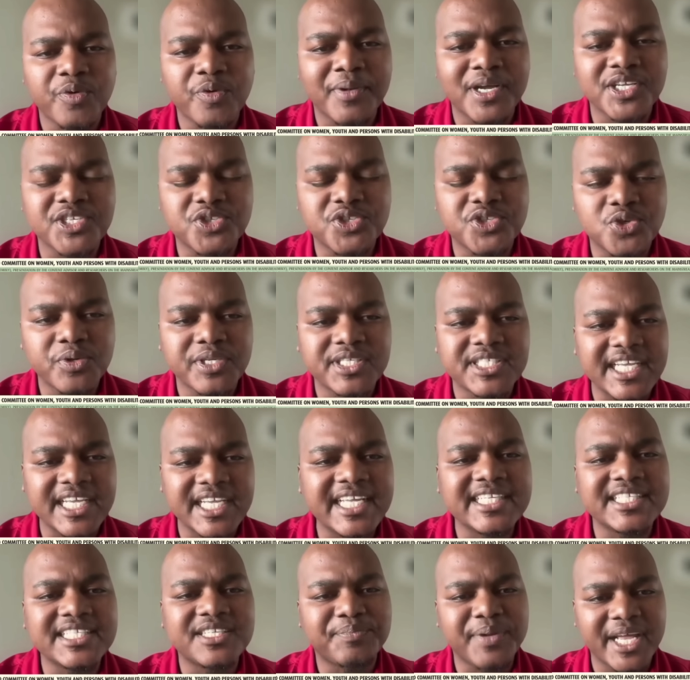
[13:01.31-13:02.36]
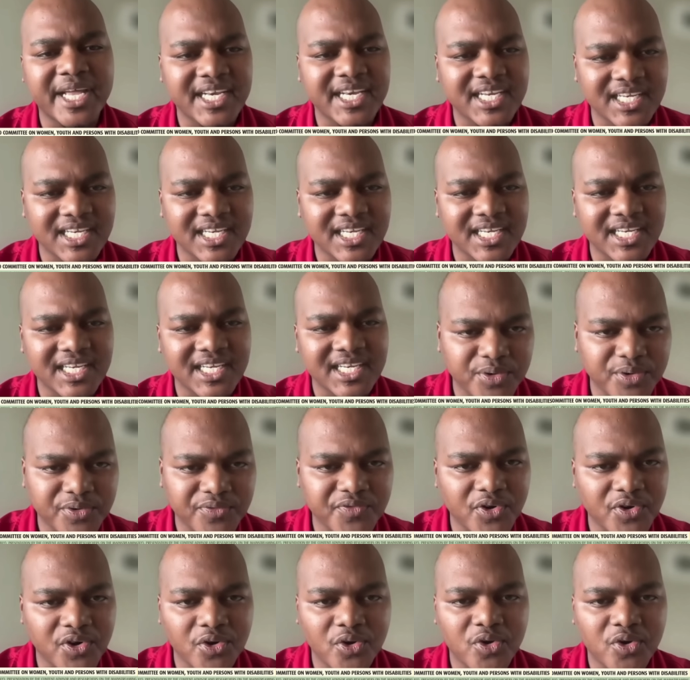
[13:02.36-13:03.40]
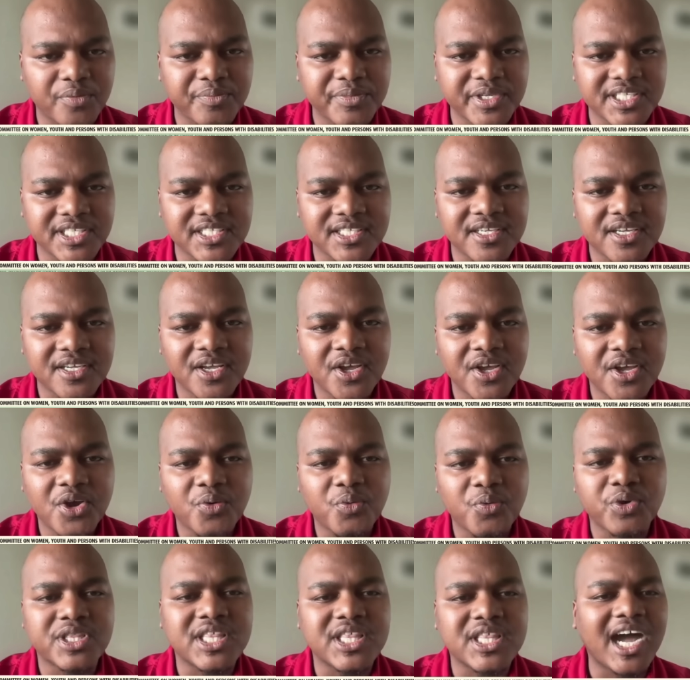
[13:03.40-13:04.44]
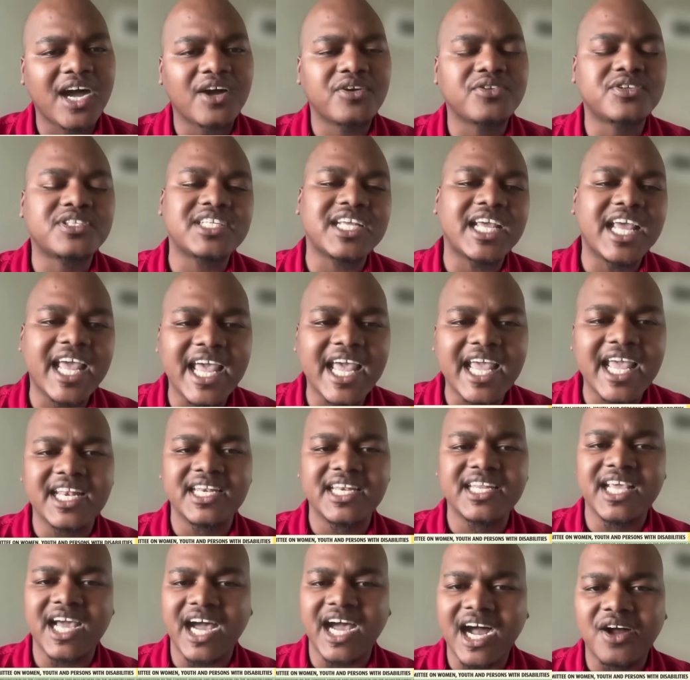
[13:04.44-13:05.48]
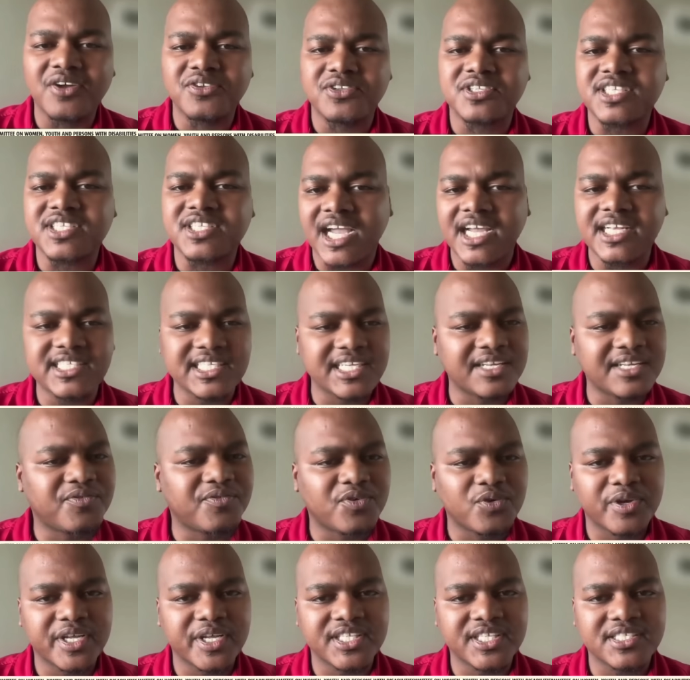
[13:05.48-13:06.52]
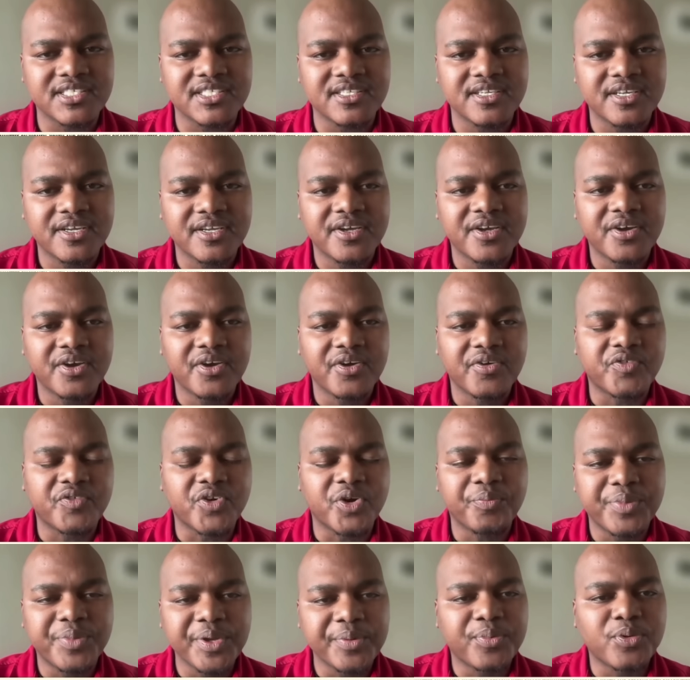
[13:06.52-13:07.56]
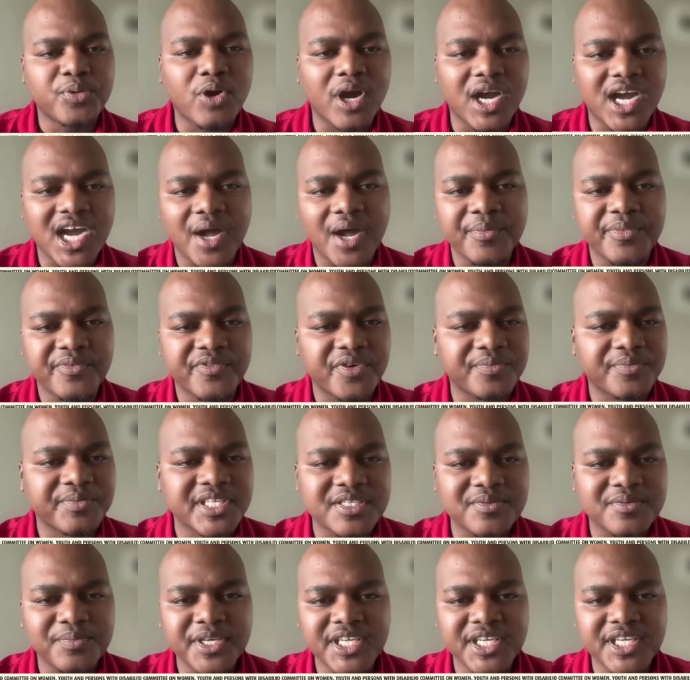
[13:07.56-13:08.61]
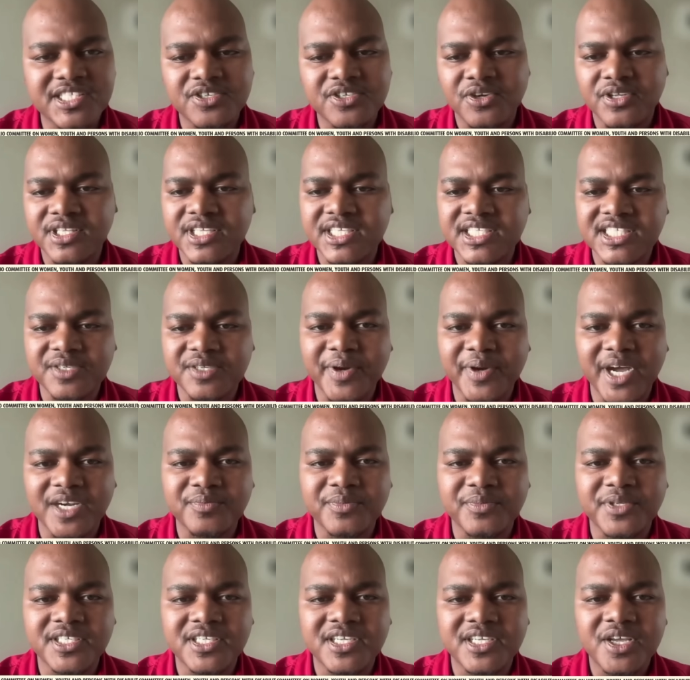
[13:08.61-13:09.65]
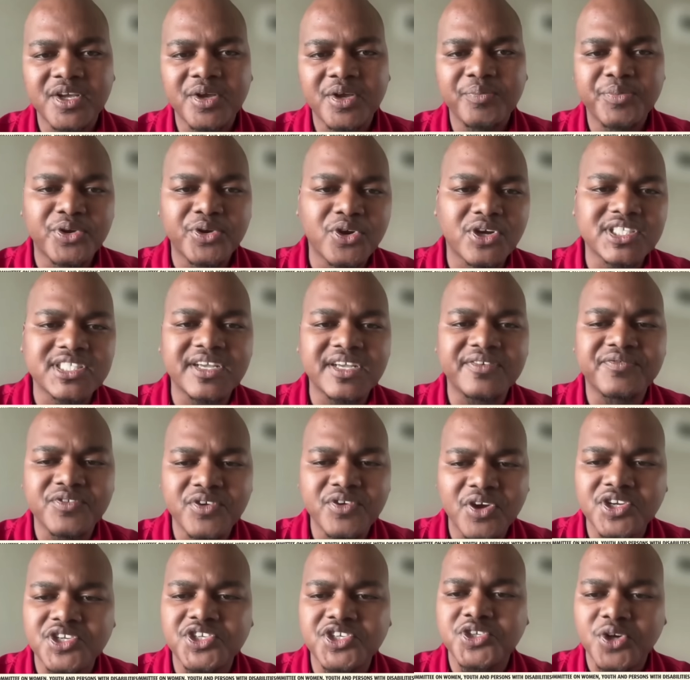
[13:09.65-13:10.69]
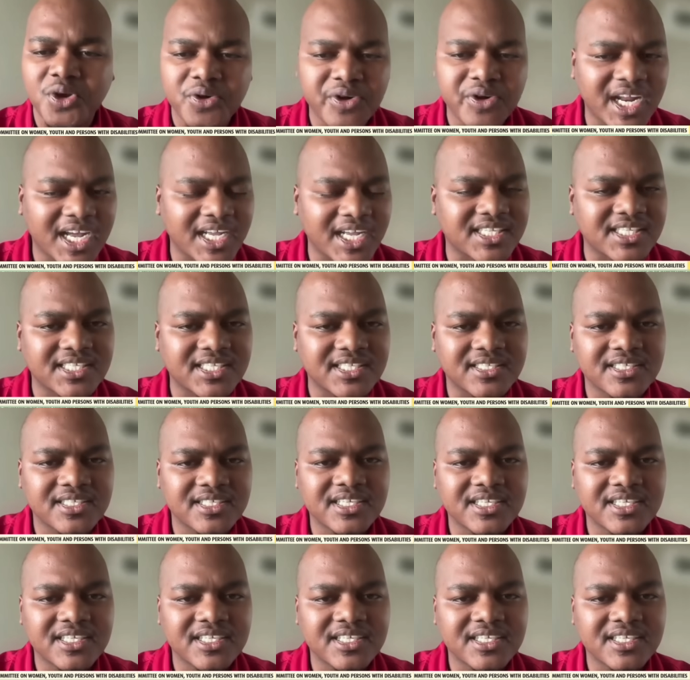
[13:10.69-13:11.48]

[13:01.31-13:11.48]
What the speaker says: must do it independently as a portfolio committee without any outside influence from people who are coming from this ministry or this department, because they've not shown us